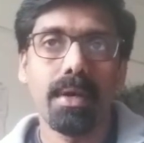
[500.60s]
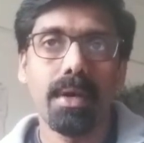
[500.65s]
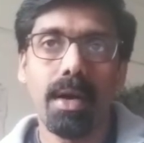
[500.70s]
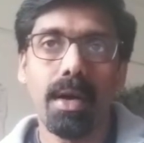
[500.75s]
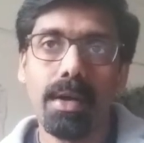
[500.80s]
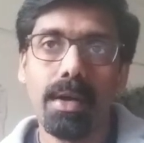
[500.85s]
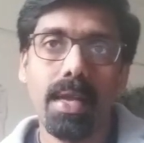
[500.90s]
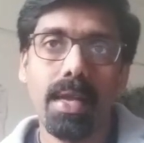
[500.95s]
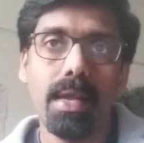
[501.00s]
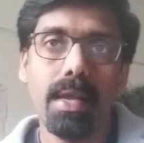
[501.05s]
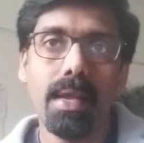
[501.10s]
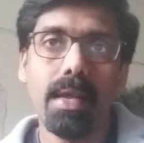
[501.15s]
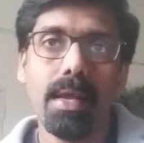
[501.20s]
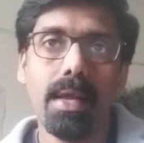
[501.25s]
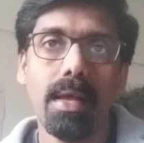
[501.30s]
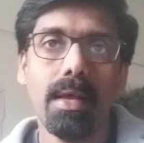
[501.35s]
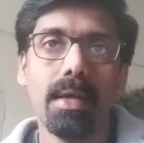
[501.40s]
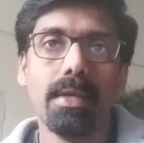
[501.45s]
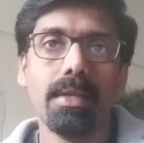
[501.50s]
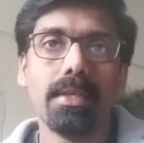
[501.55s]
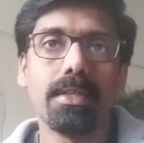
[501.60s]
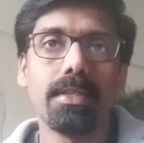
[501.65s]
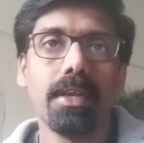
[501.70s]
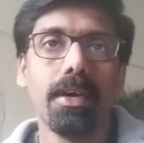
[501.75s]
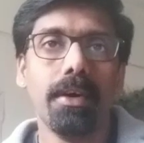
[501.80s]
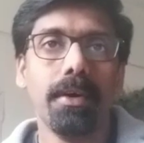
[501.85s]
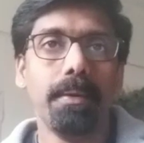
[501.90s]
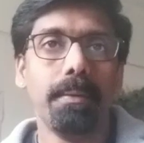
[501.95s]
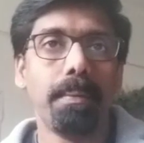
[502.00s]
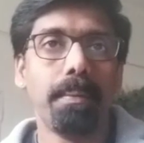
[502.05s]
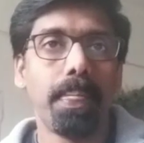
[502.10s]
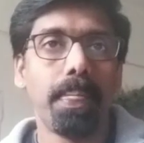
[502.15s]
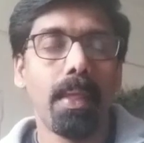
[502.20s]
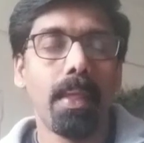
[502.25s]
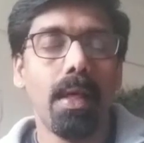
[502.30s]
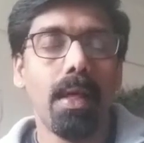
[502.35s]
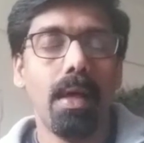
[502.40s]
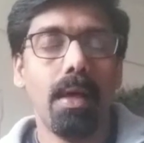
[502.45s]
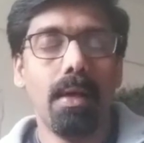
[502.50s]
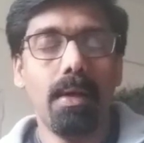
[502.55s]
Okay, so
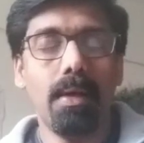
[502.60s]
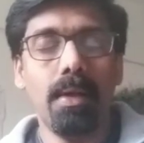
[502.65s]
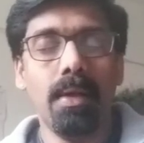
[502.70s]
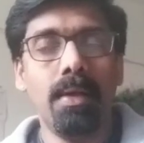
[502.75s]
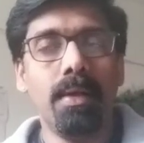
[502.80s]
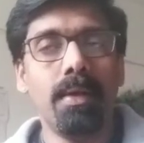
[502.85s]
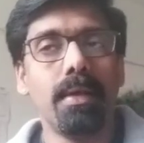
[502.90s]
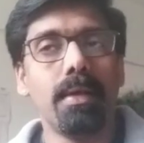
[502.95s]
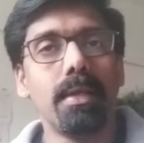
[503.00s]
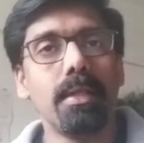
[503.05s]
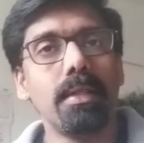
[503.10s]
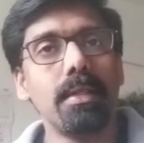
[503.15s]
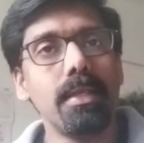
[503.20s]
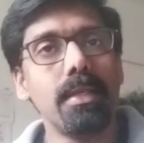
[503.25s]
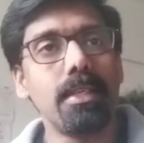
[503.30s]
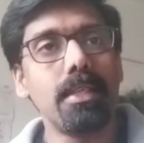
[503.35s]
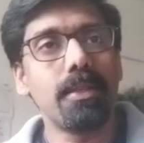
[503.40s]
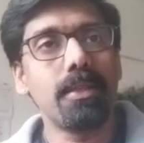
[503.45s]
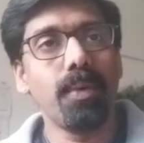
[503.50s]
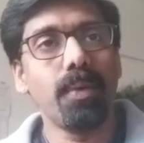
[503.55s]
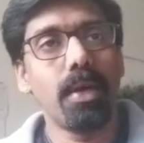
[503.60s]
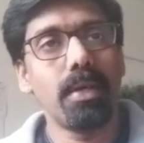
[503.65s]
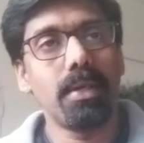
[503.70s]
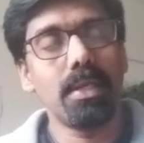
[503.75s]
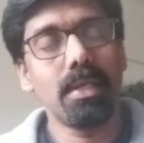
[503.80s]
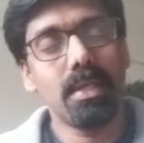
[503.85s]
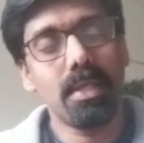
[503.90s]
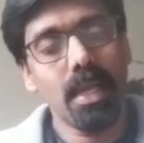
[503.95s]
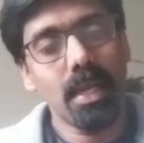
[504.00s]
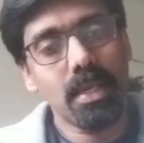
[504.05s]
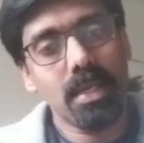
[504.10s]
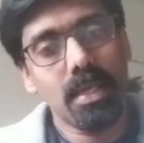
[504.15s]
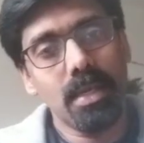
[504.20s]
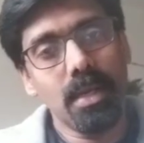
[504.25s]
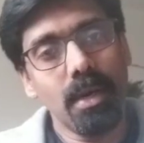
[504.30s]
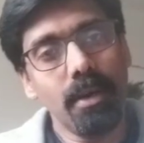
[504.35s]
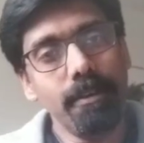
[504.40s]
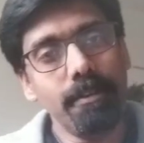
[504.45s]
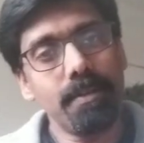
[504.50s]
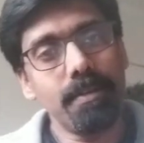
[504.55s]
this is what the section
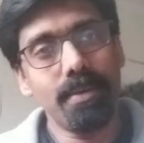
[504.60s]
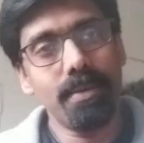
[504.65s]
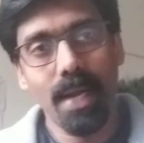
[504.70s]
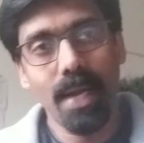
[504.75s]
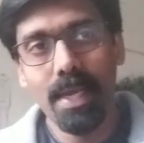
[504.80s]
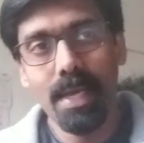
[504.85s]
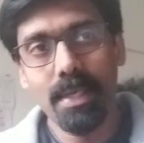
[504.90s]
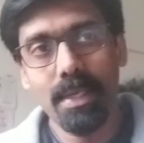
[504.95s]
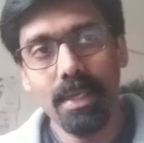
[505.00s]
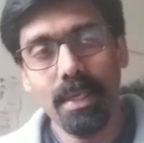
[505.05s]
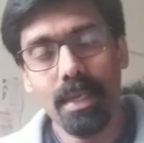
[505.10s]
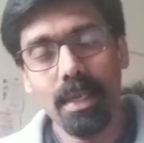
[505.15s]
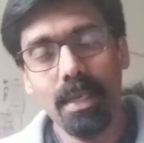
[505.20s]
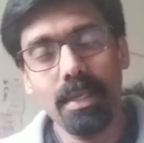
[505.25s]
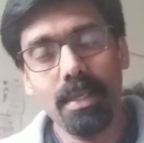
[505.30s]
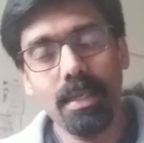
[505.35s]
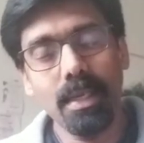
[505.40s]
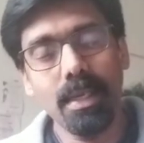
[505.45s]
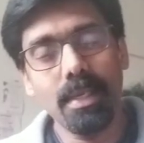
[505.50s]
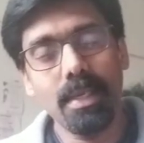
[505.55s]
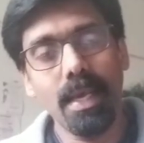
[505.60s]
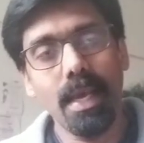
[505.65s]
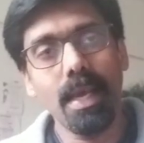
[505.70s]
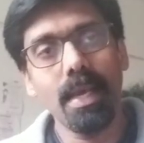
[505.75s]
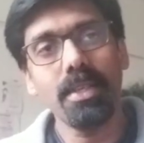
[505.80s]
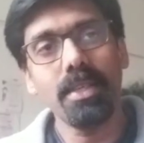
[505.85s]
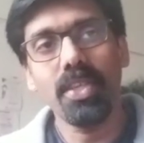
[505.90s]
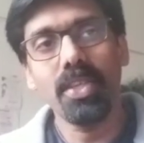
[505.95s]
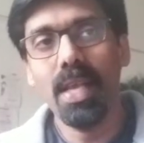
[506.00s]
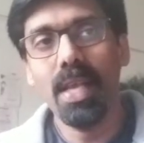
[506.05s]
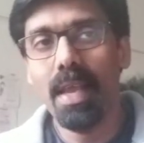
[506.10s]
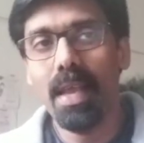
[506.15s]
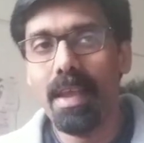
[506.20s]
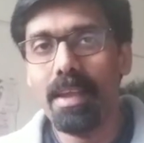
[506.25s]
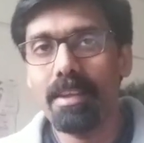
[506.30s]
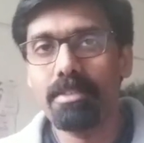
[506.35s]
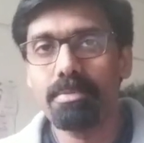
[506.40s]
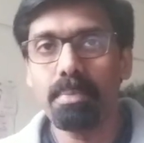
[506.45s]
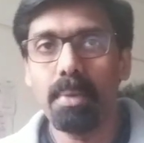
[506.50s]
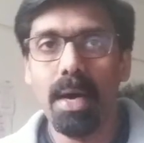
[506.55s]
of writing. It has
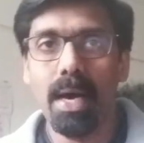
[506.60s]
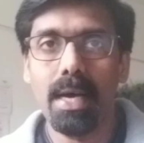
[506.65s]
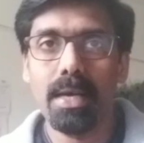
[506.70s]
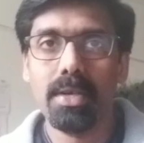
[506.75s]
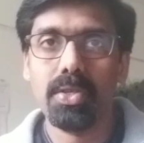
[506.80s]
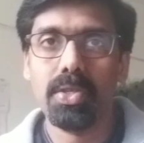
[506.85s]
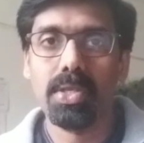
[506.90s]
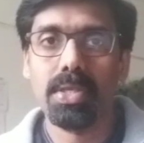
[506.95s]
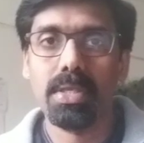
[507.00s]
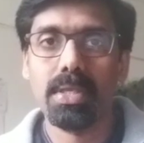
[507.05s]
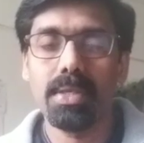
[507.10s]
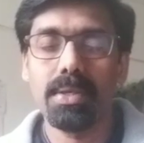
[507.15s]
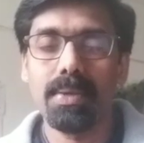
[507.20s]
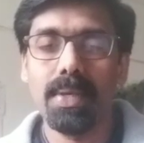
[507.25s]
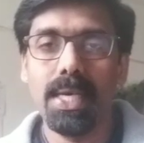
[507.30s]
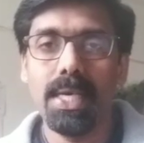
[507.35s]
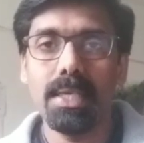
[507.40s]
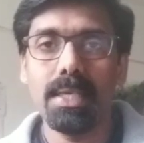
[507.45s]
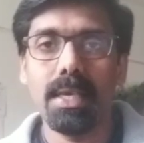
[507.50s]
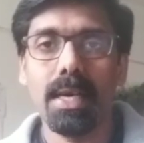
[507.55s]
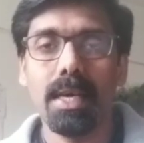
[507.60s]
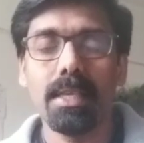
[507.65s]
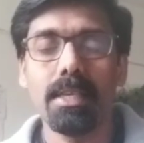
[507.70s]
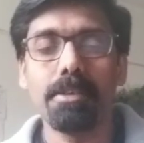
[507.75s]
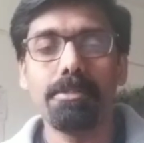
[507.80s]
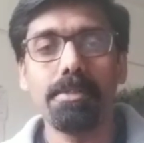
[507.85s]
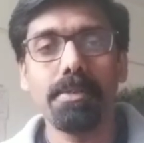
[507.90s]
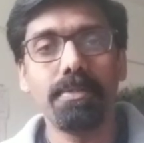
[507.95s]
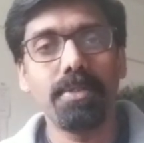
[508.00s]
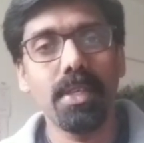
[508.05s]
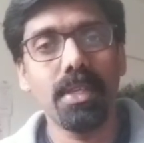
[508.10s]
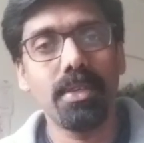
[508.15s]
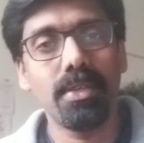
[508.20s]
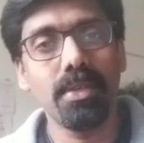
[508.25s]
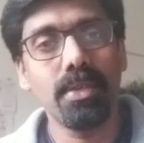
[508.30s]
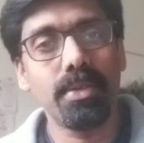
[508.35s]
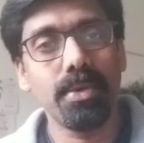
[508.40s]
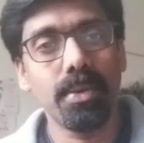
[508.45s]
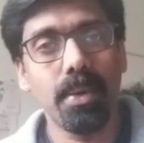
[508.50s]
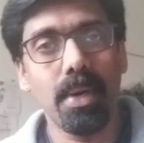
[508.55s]
8 marks, right? 150
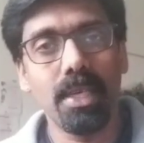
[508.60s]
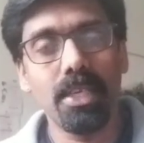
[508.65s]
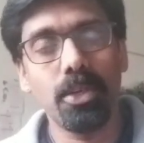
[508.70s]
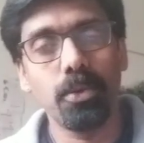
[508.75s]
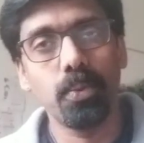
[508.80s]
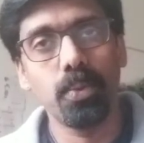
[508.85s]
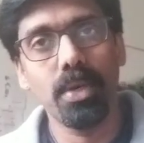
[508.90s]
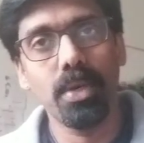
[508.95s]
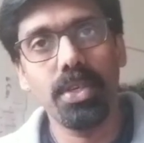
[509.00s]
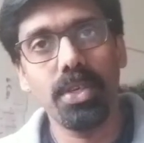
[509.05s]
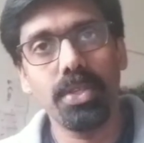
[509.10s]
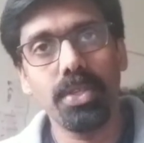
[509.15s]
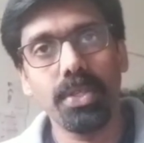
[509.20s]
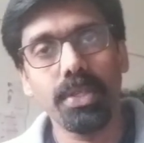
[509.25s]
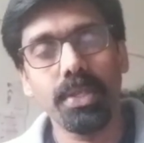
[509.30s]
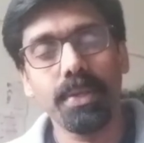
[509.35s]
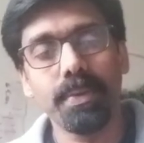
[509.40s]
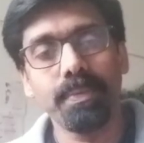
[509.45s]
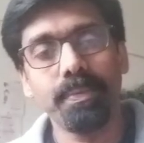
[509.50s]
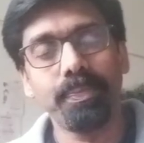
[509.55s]
to 200 words.